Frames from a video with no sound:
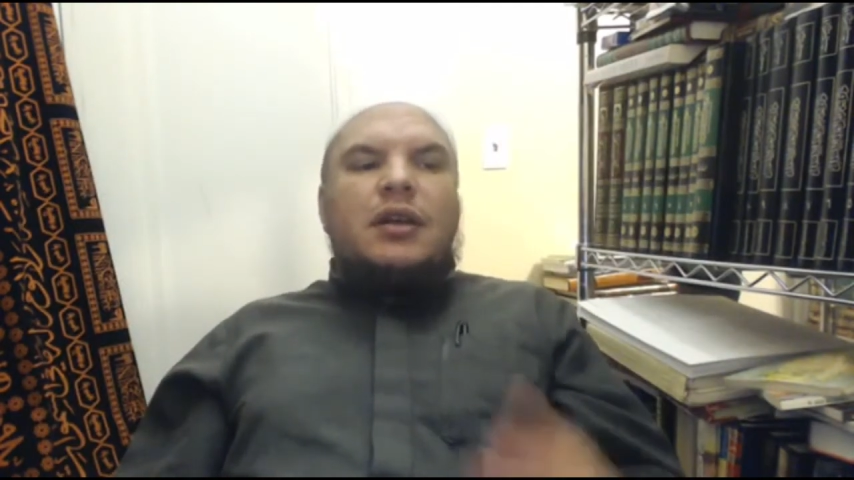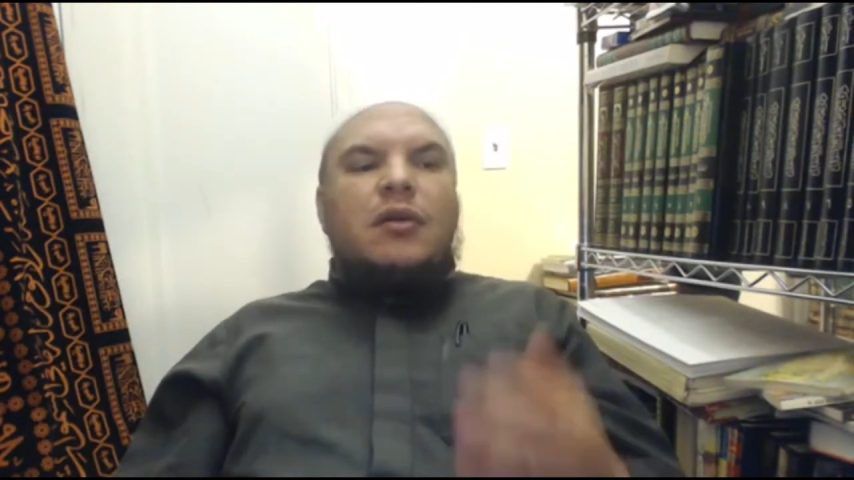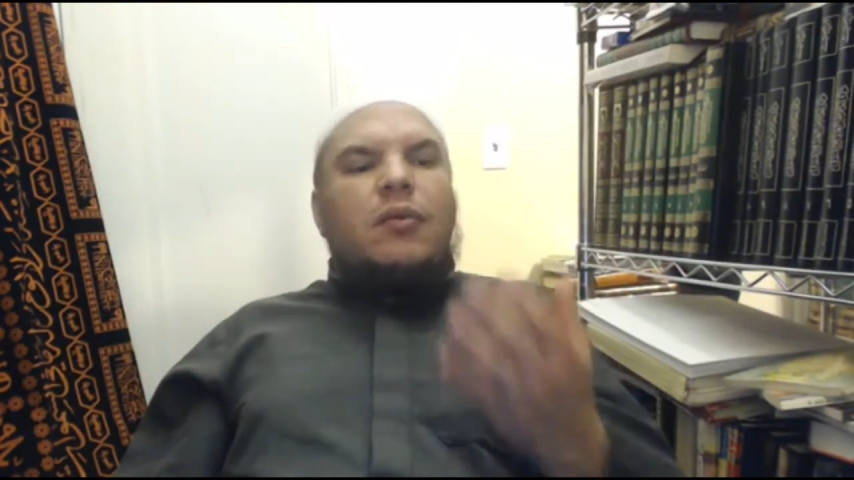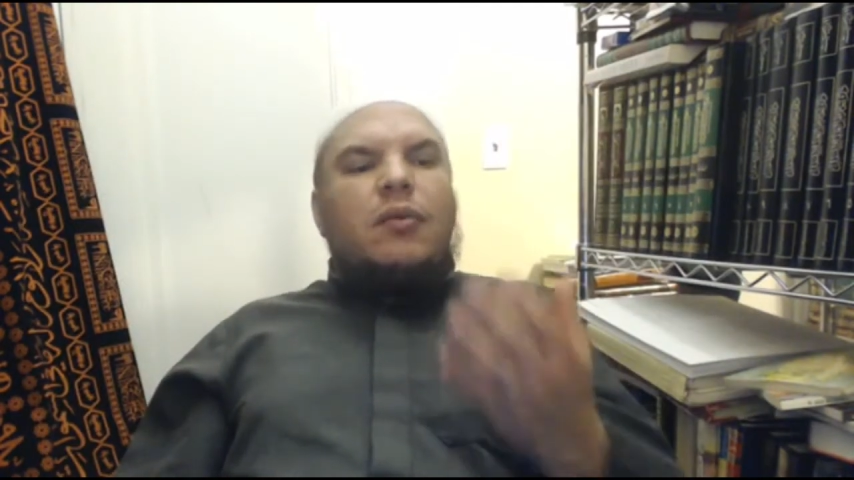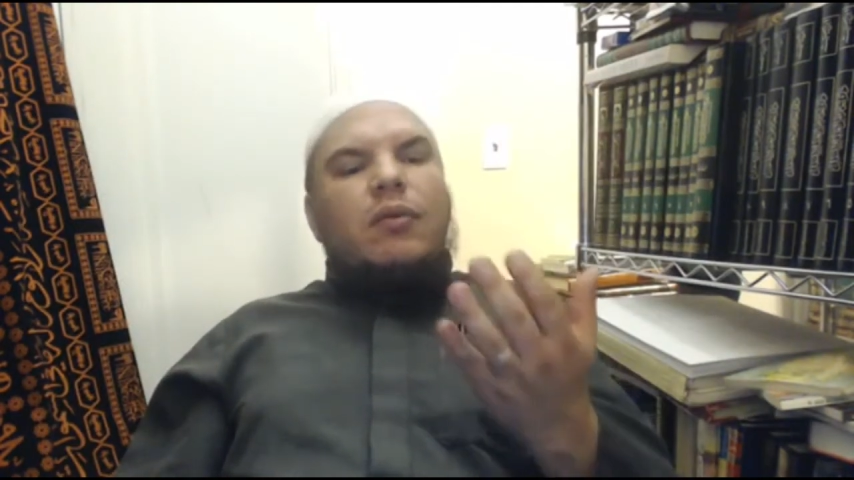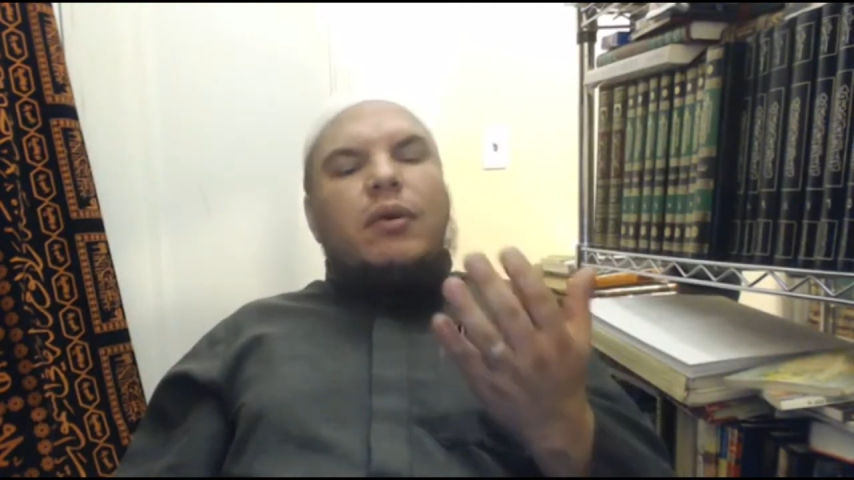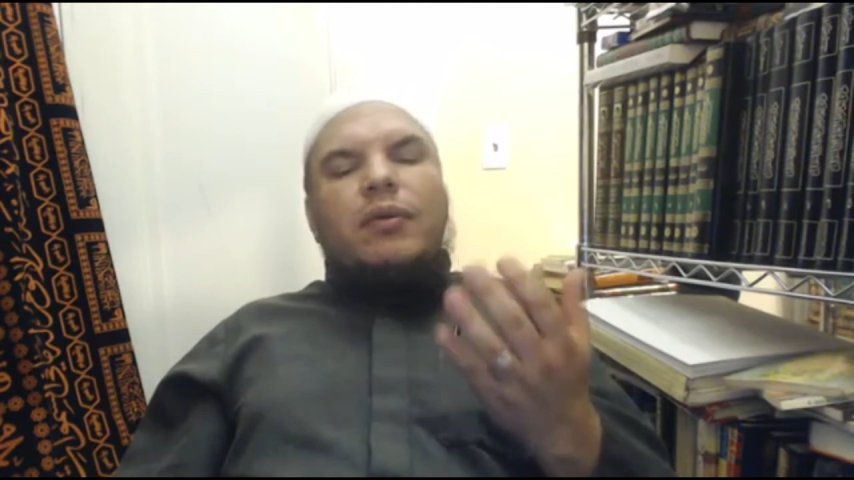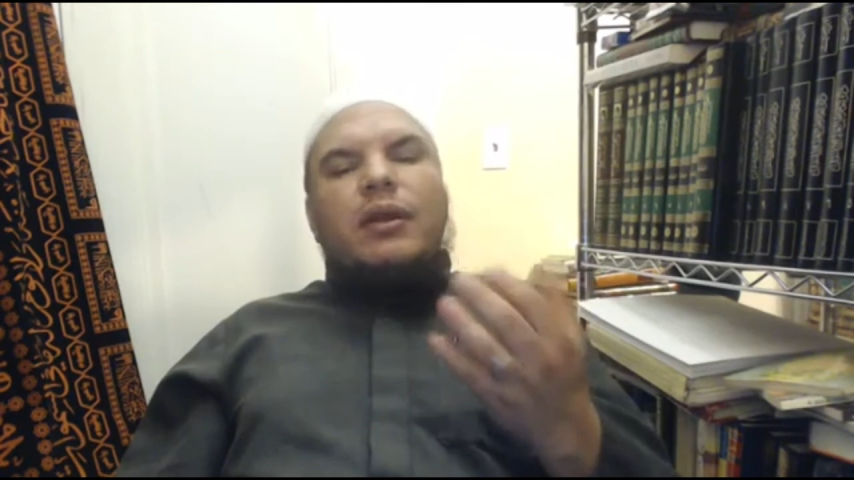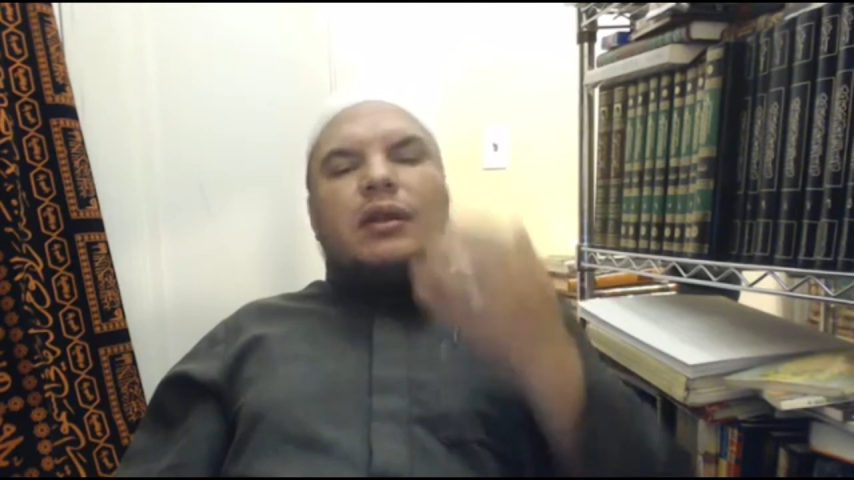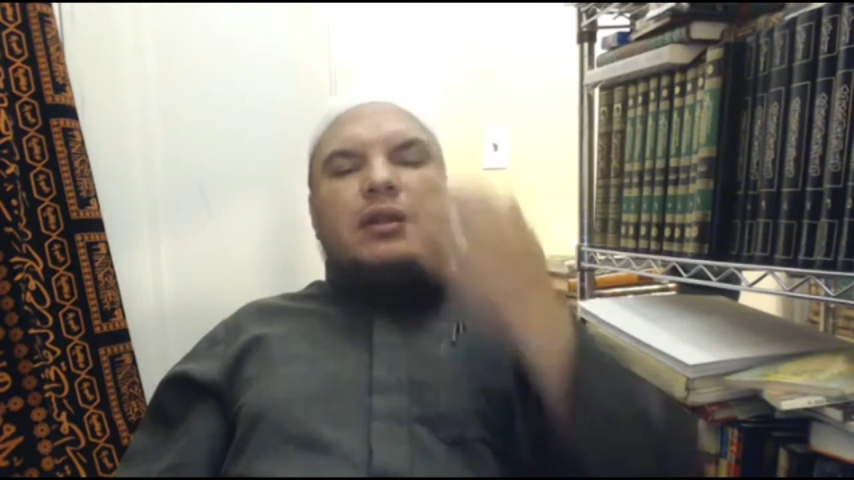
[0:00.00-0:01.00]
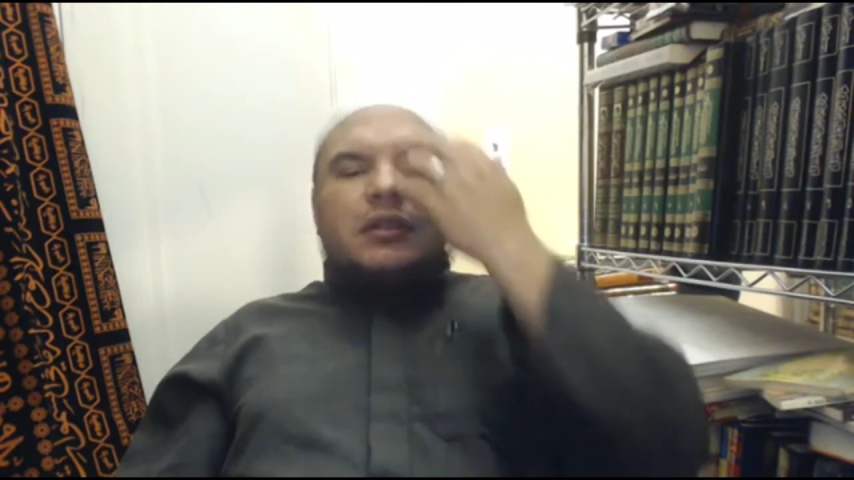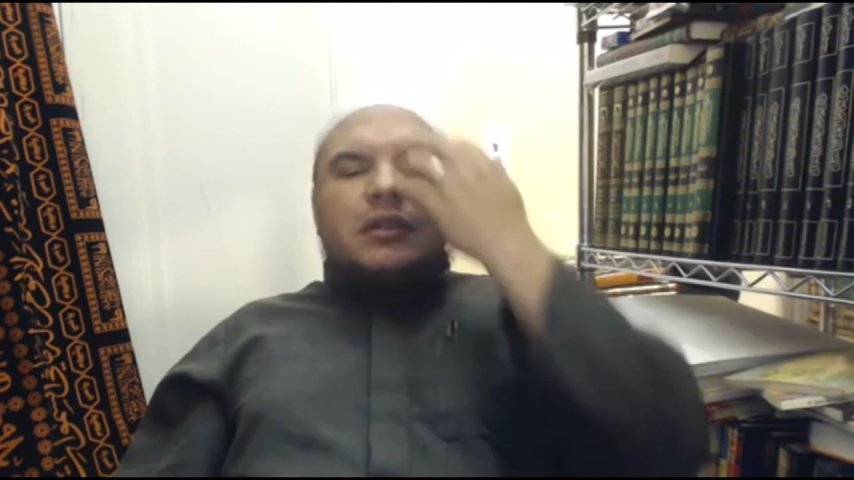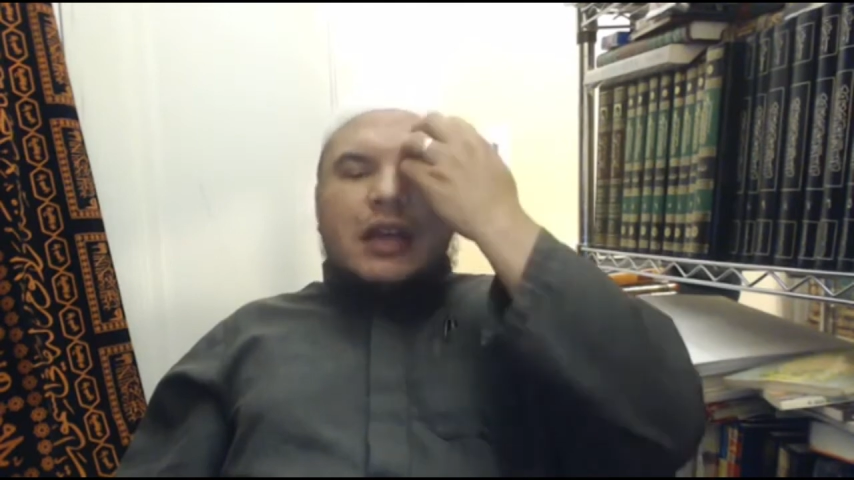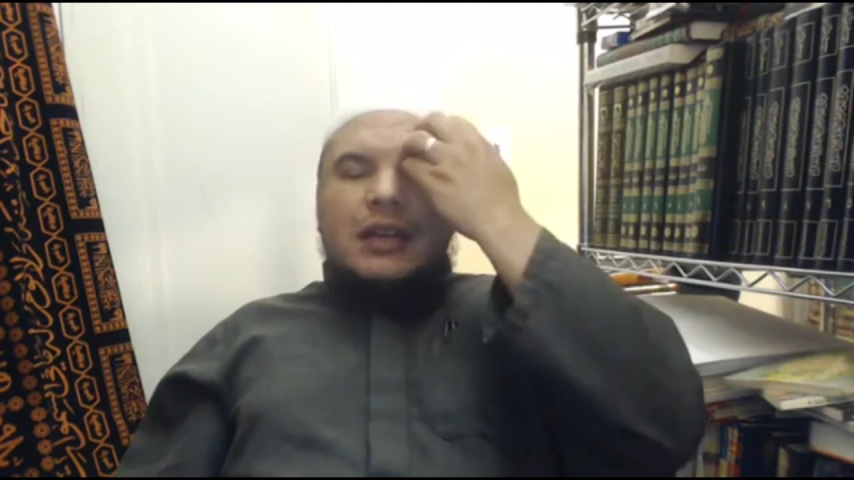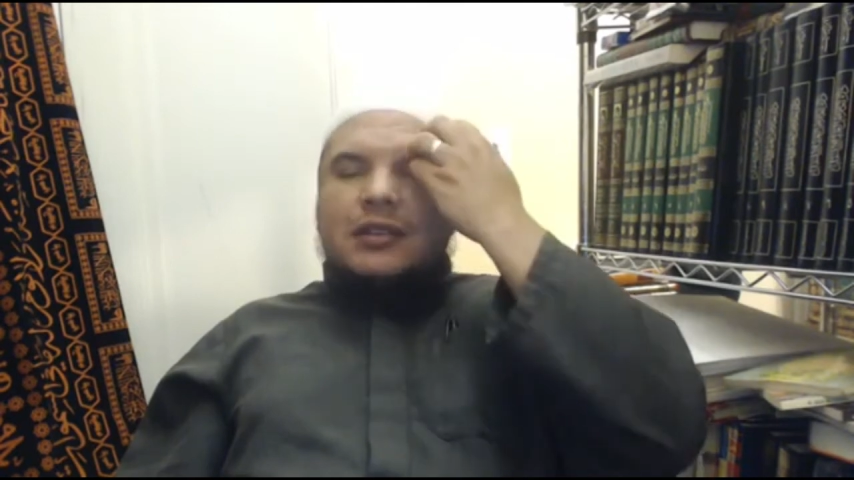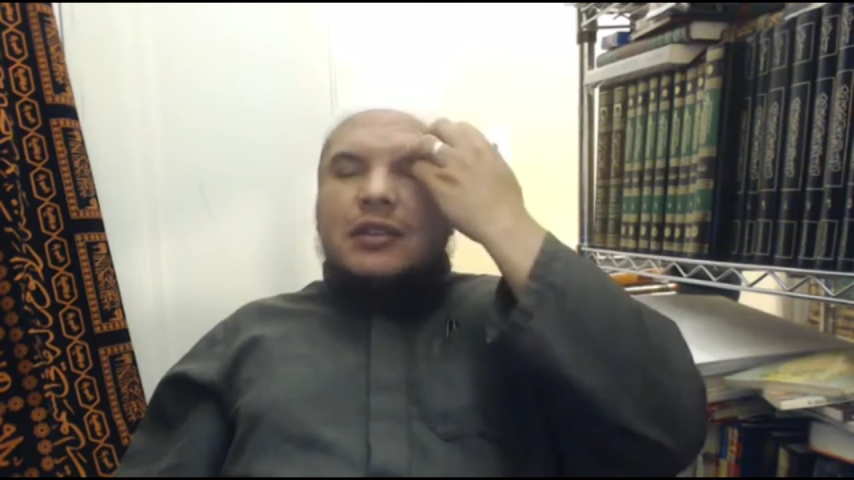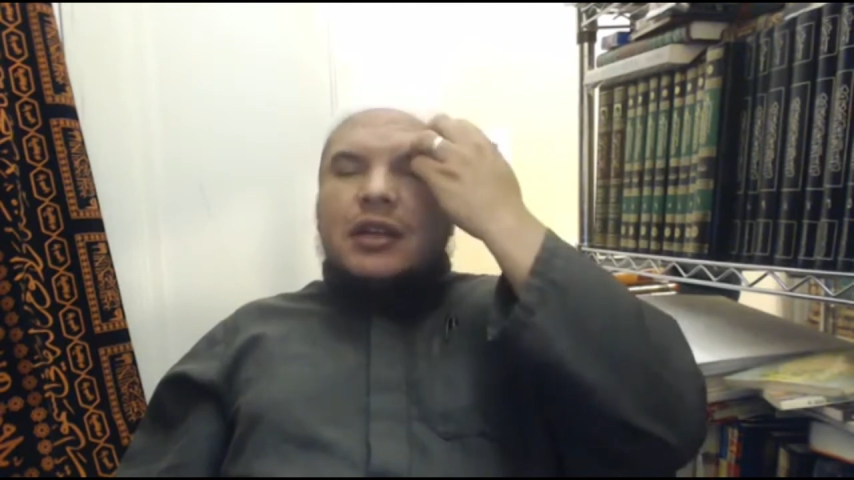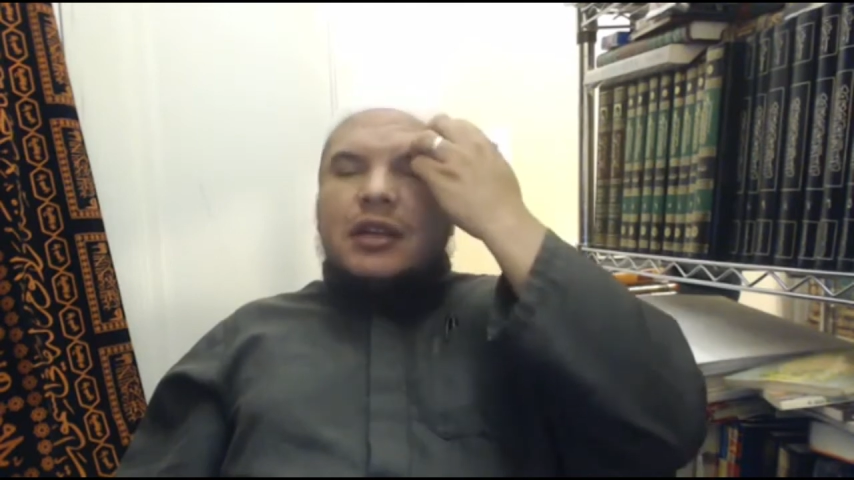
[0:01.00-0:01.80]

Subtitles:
while we're reading the text,